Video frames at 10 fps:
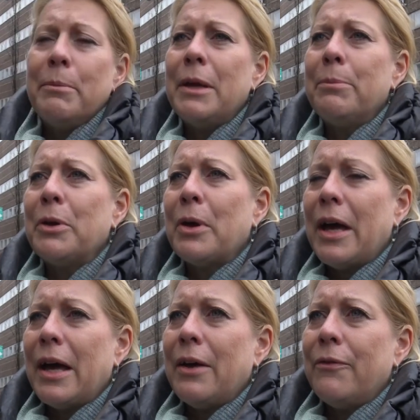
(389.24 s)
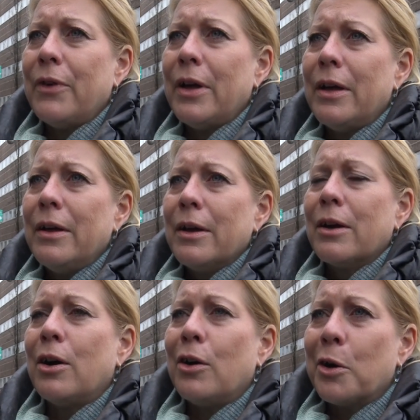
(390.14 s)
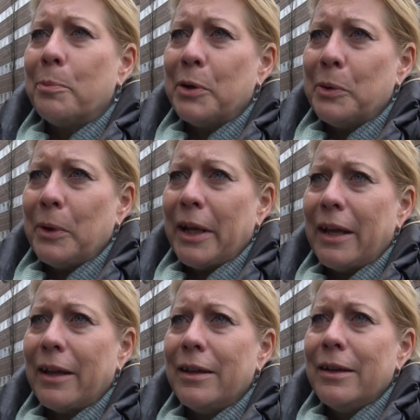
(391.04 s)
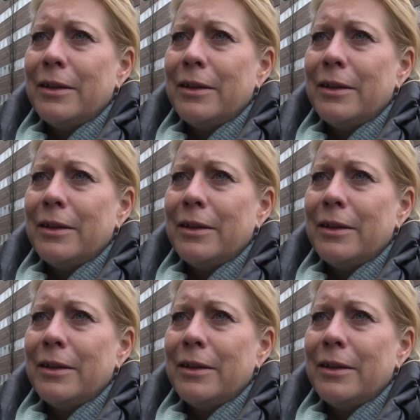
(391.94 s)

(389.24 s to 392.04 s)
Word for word: Maybe you have uh, carpooling,